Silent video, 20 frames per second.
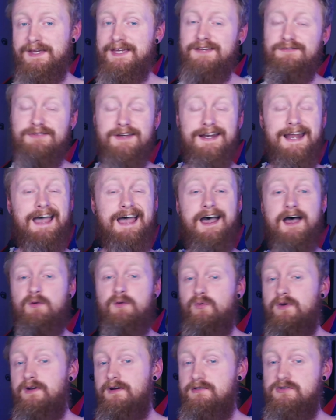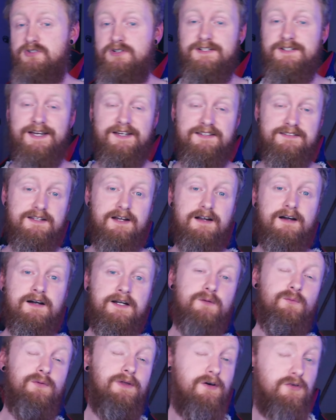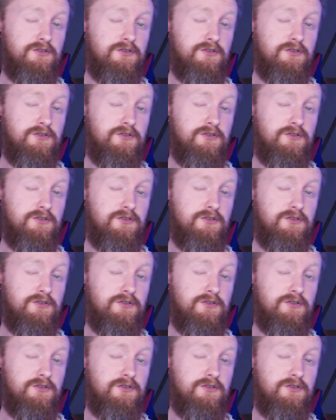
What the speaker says: even at 100 dexterity with those